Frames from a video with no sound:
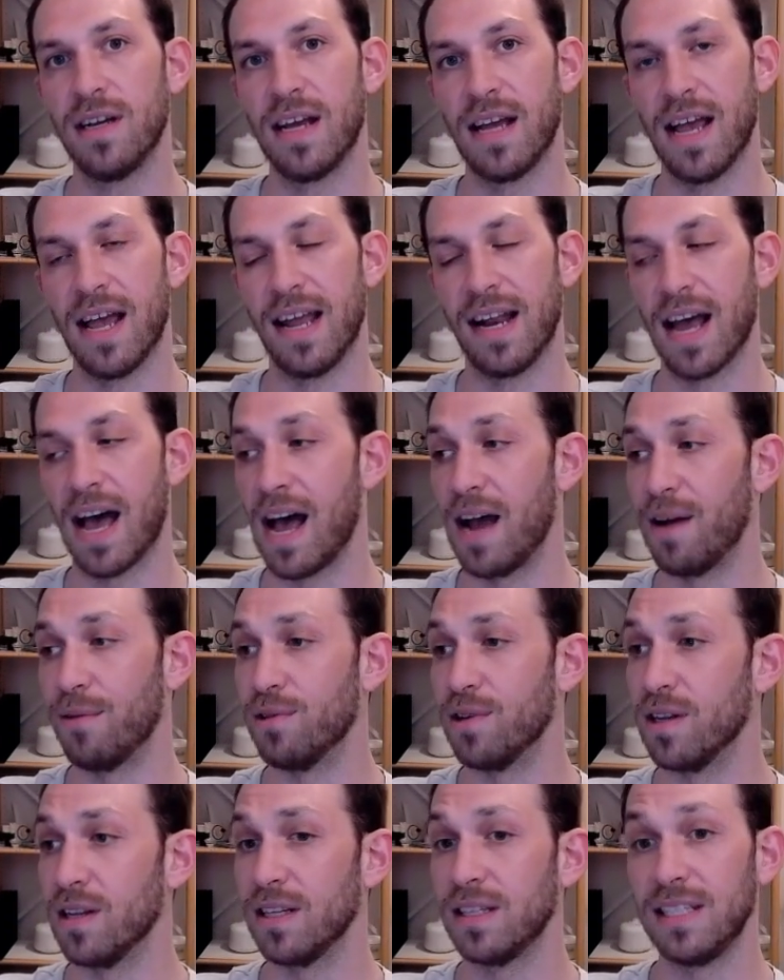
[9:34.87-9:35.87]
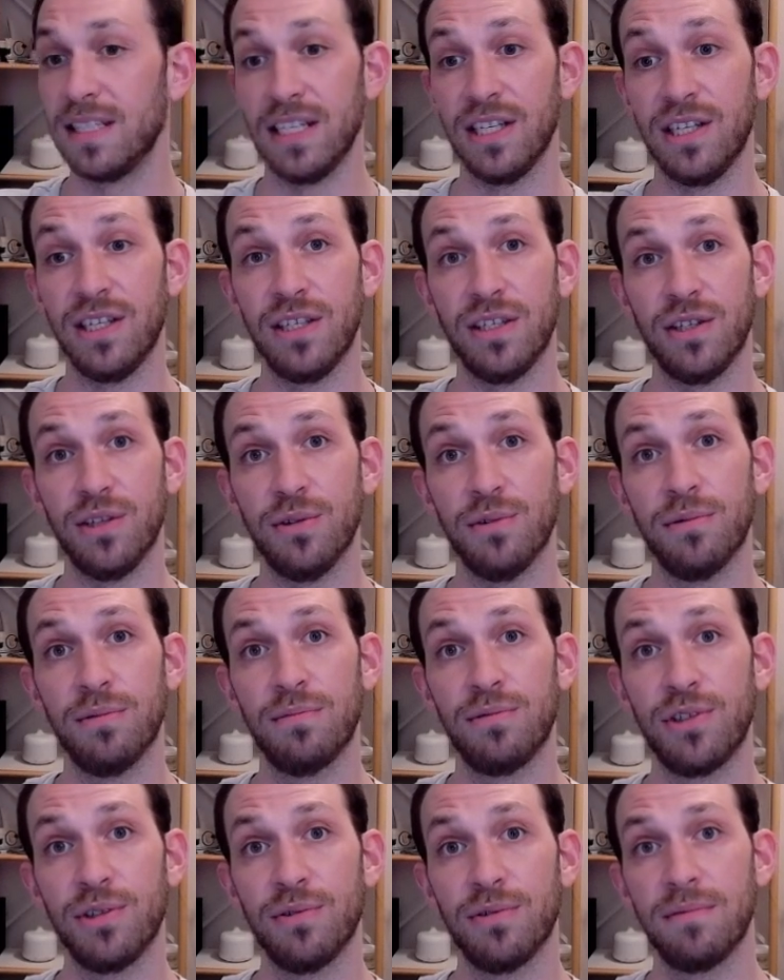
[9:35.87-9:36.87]
And I will see you
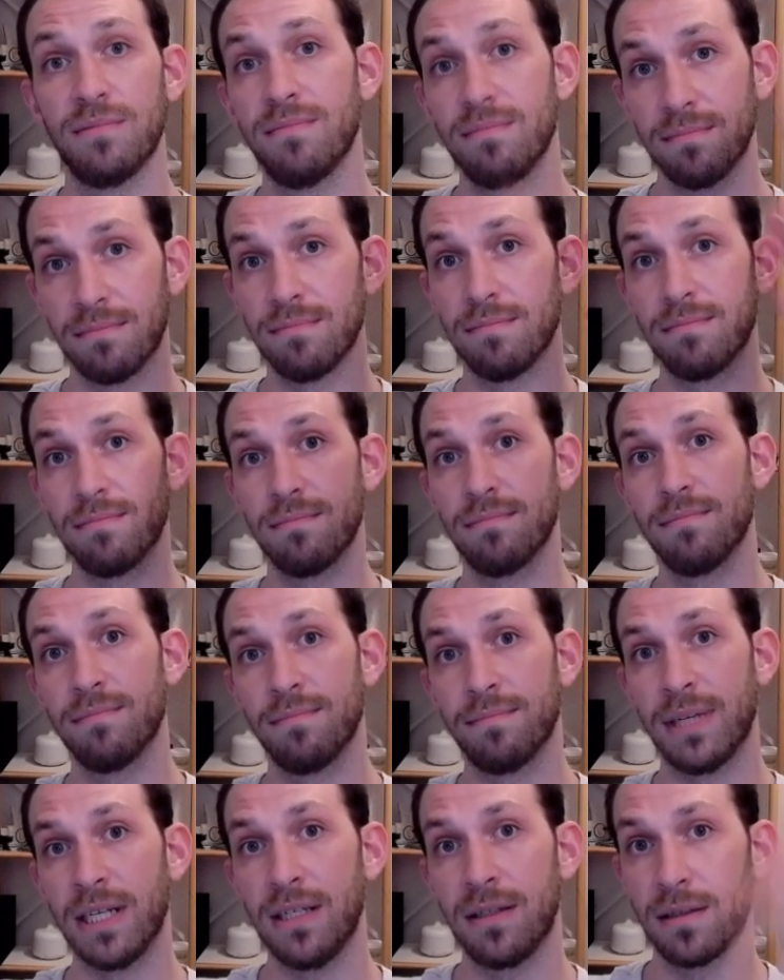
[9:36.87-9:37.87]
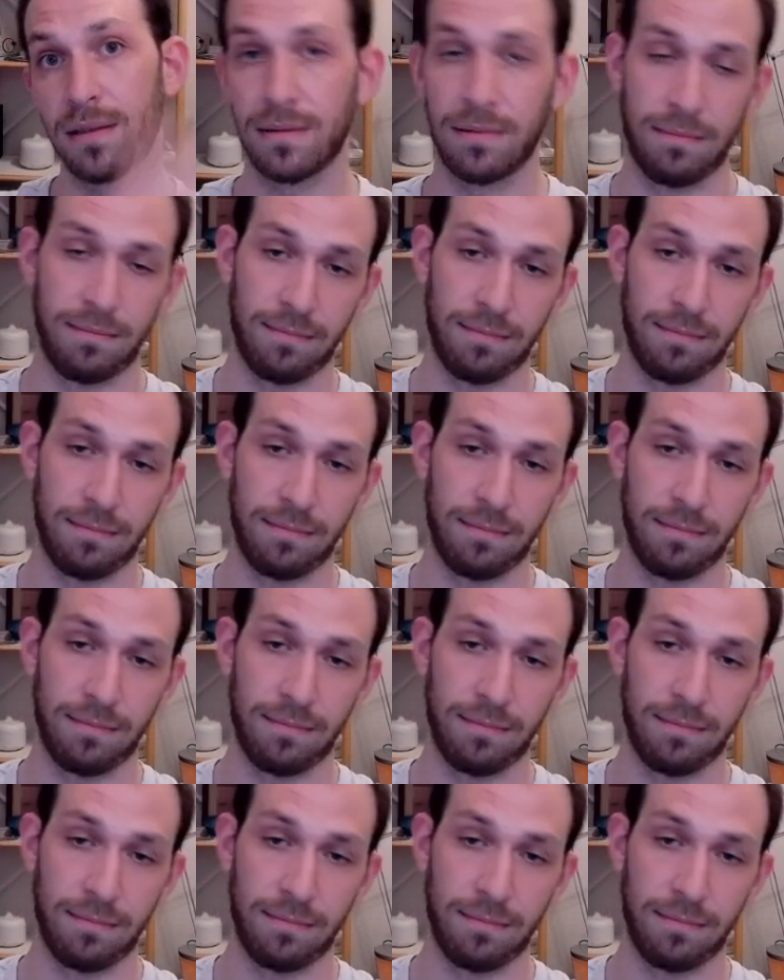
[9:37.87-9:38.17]
soon. Peace.